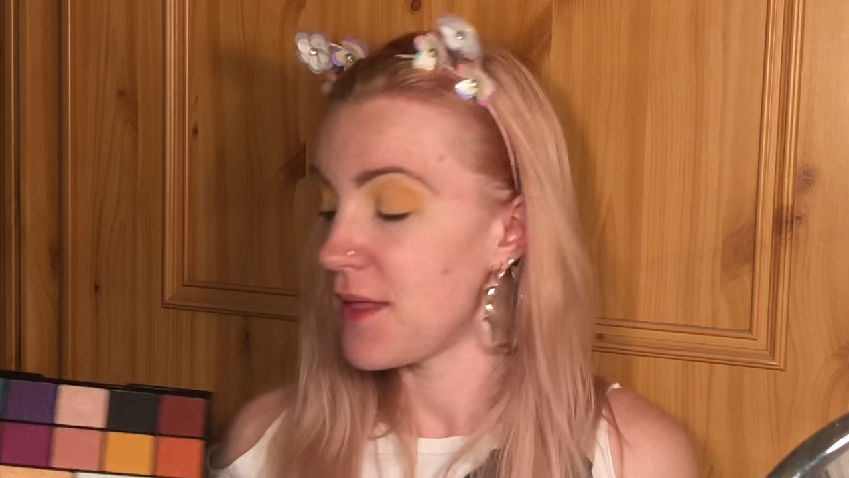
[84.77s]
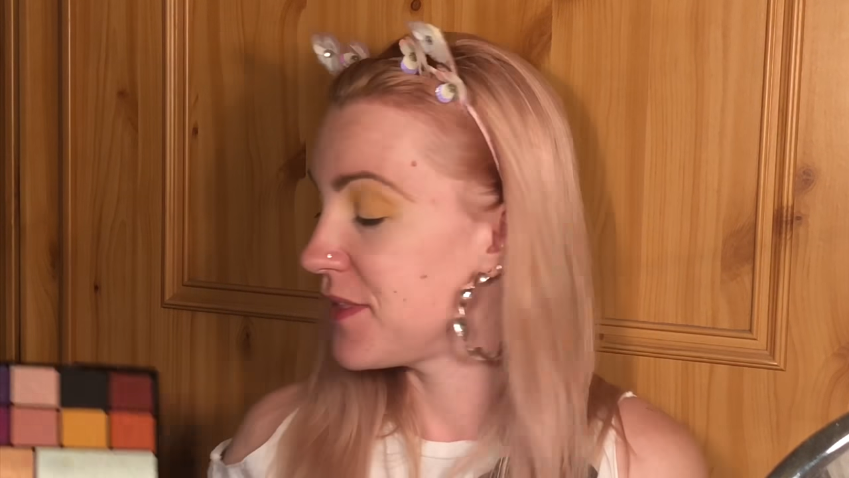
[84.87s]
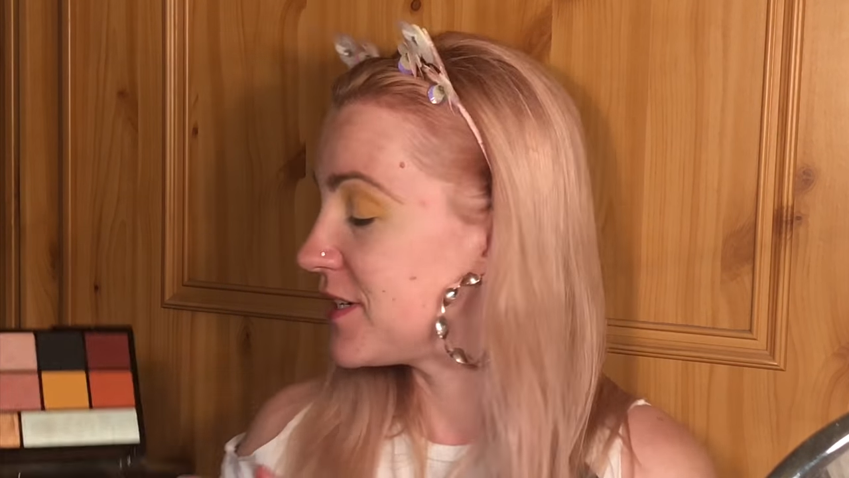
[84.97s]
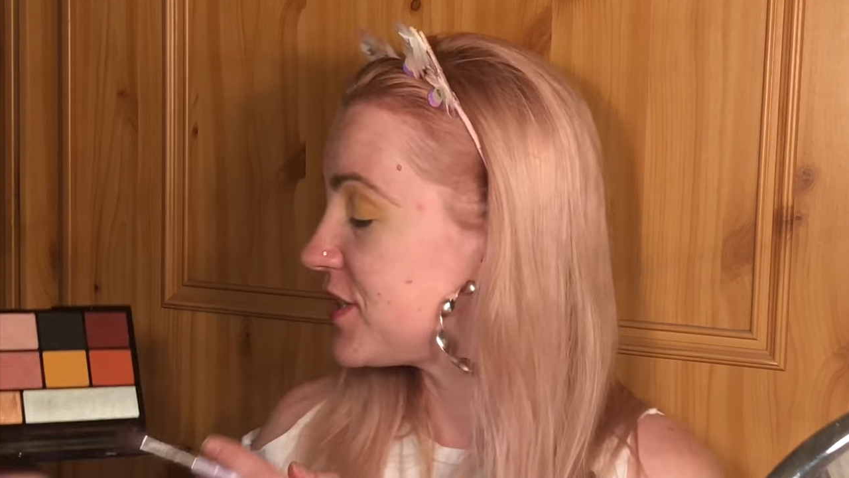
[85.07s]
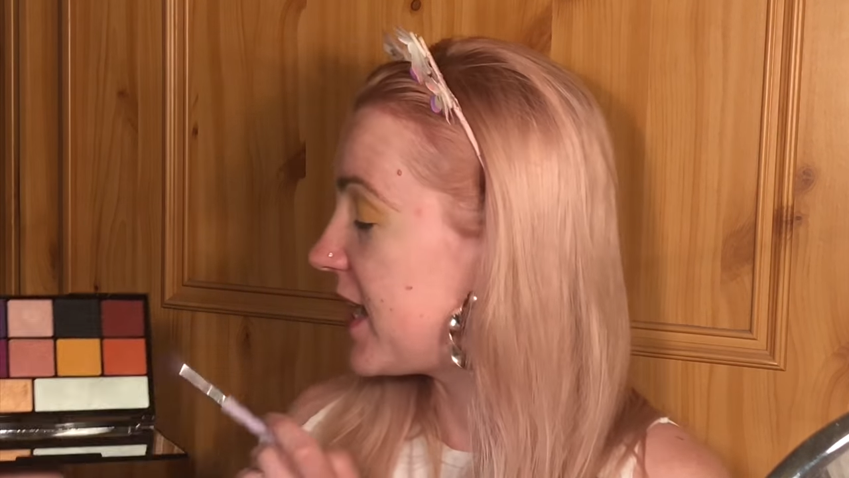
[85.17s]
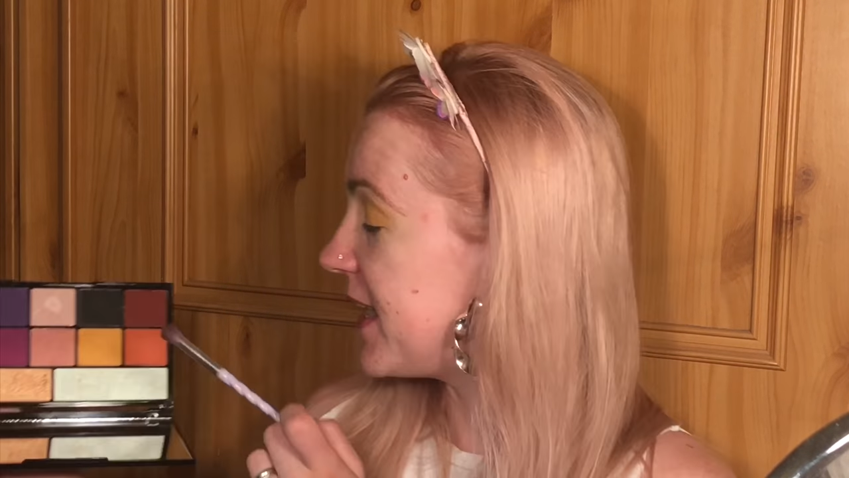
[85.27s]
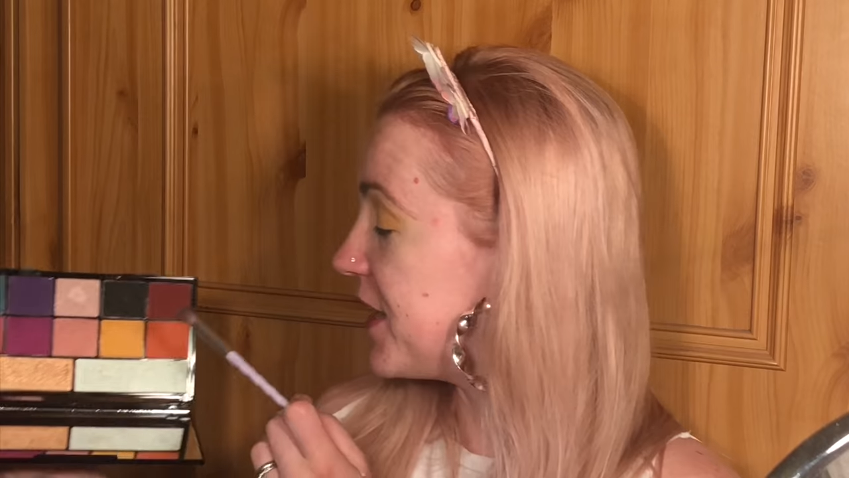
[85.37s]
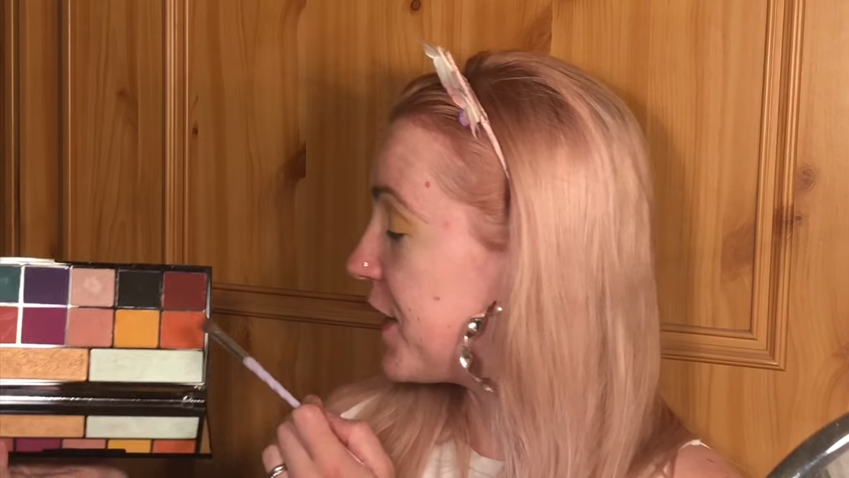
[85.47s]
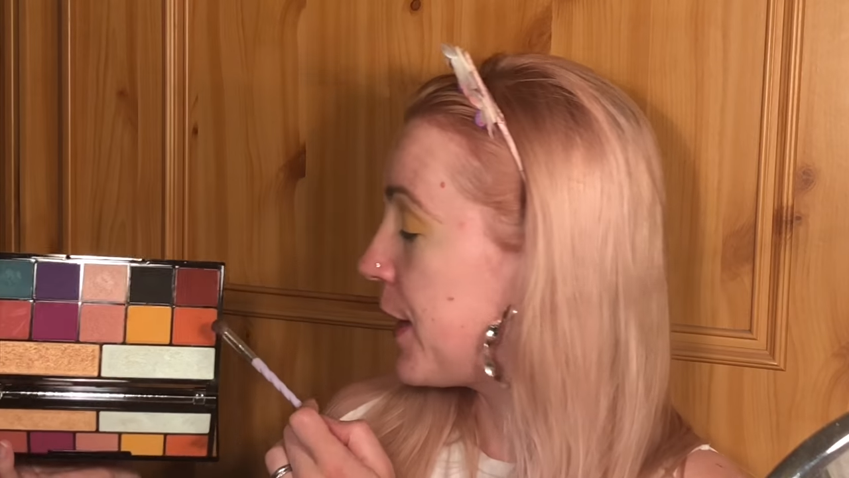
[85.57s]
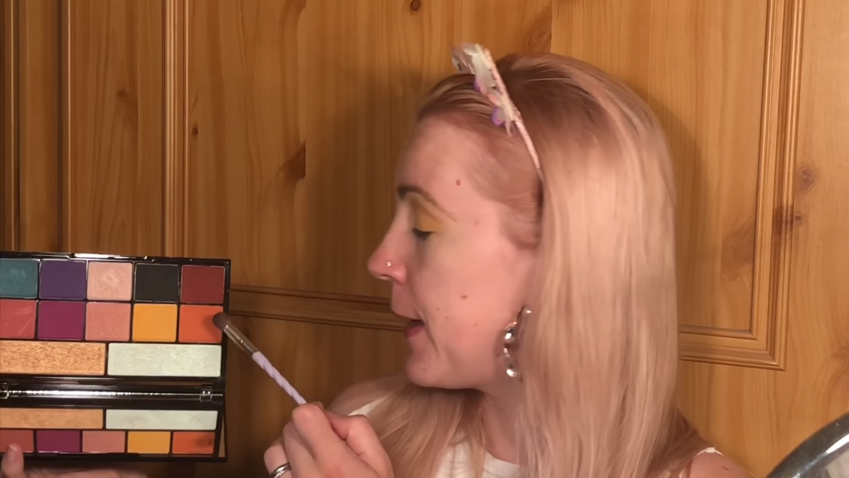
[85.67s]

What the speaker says: the shade